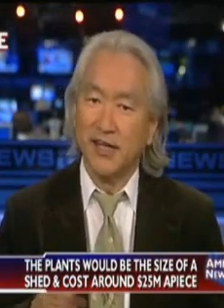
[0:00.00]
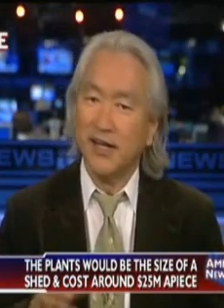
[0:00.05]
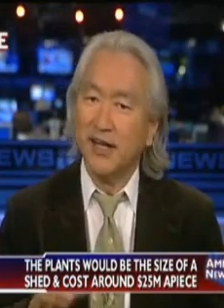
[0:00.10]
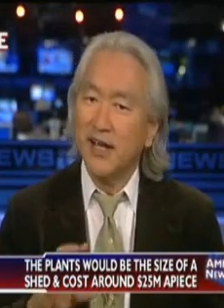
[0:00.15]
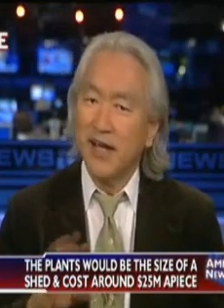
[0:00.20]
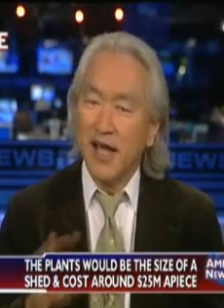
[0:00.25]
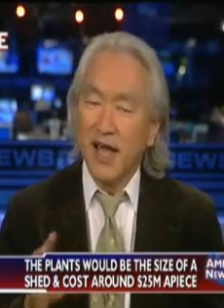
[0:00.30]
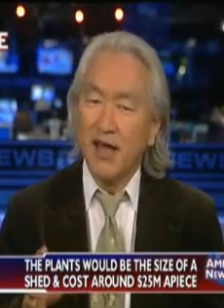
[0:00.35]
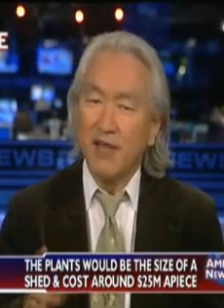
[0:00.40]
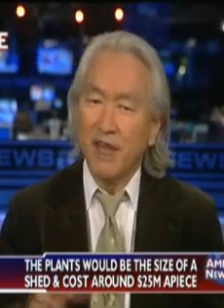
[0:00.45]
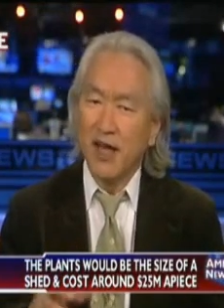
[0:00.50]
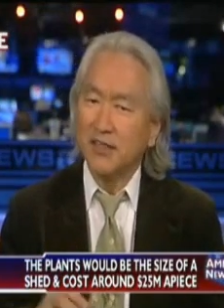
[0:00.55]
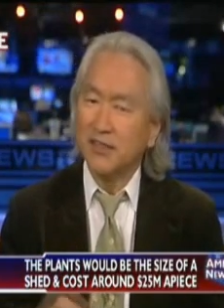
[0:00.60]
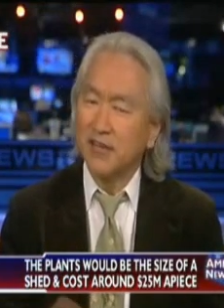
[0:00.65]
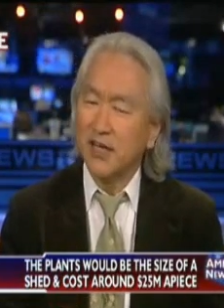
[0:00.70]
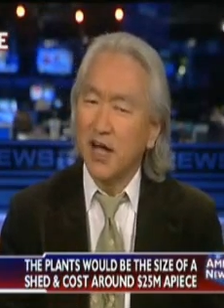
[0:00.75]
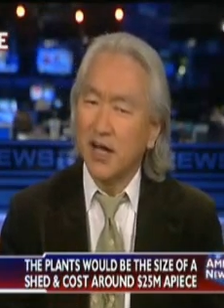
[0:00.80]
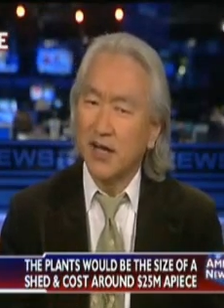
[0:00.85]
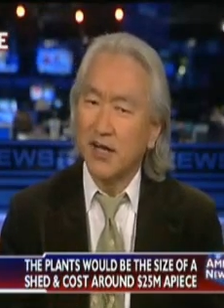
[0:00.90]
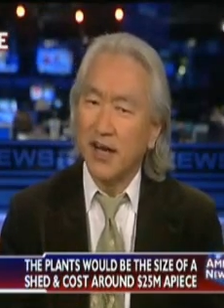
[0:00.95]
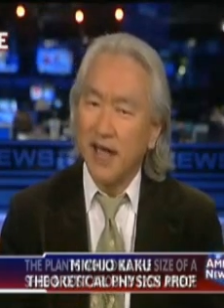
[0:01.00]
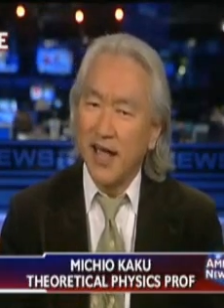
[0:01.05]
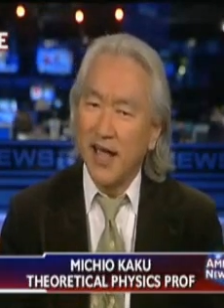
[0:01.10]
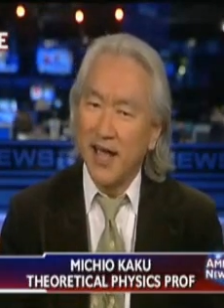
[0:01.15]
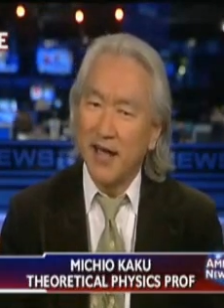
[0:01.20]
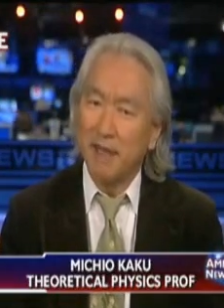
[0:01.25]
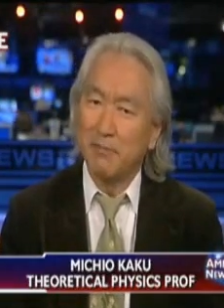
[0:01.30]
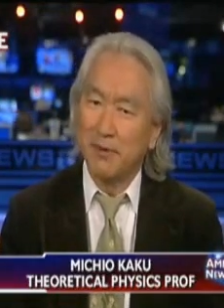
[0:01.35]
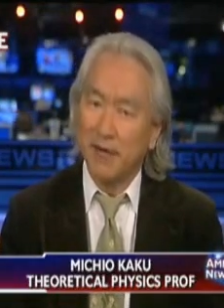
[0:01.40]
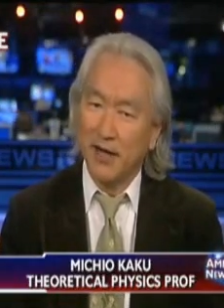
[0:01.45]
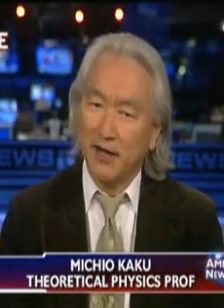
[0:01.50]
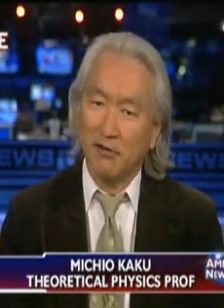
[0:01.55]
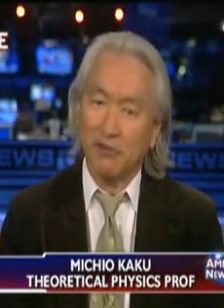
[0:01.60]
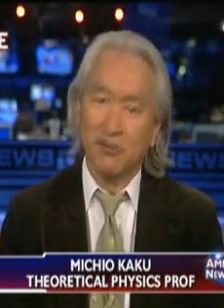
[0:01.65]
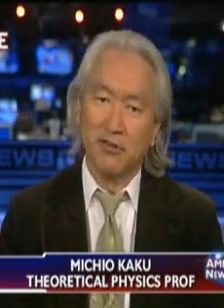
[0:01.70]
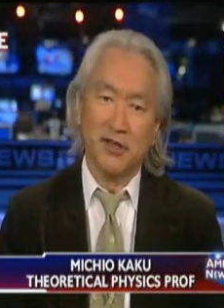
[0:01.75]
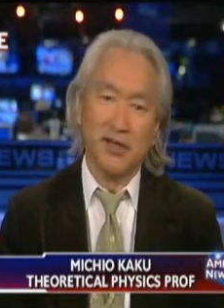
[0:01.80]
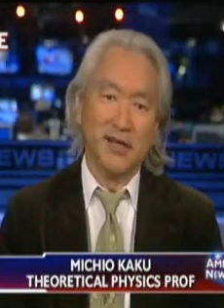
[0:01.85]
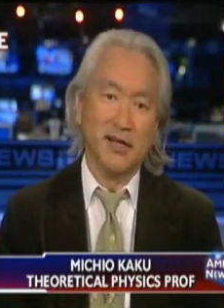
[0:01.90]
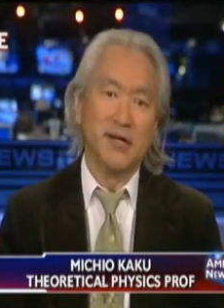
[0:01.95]
And that's not going to happen, I
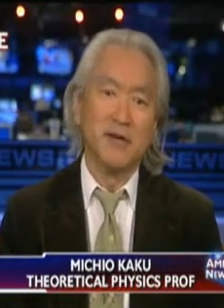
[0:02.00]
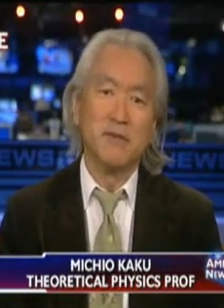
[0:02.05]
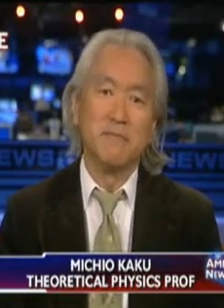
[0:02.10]
don't think.